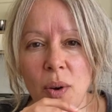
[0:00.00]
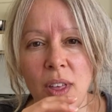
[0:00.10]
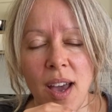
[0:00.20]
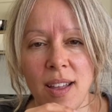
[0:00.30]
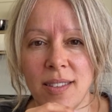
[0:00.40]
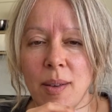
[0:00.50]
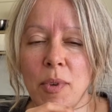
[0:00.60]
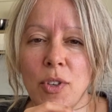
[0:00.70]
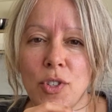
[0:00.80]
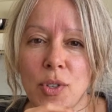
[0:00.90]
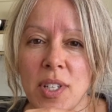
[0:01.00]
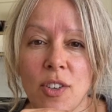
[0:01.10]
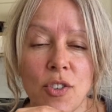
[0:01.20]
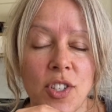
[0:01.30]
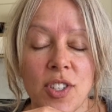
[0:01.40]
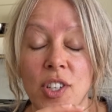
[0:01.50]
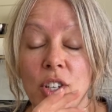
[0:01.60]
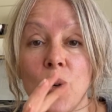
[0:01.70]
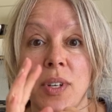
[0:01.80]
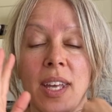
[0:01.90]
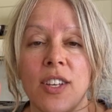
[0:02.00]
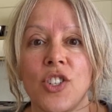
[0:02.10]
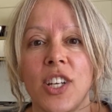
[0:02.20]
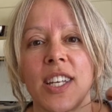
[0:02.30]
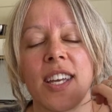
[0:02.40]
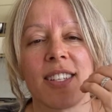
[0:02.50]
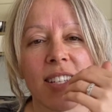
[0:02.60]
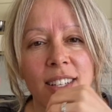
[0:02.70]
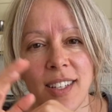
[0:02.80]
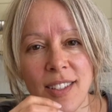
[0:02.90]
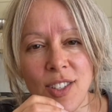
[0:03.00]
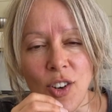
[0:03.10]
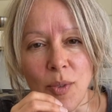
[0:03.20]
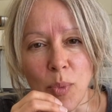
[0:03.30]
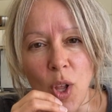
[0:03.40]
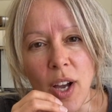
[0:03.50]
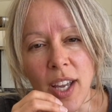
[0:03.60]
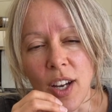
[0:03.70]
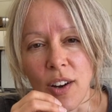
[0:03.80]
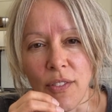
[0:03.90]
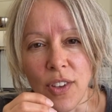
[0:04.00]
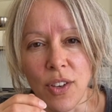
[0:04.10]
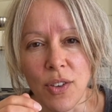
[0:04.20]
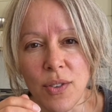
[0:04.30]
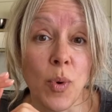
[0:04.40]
that some of those trees aren't just going to get gigantic and start blocking our view.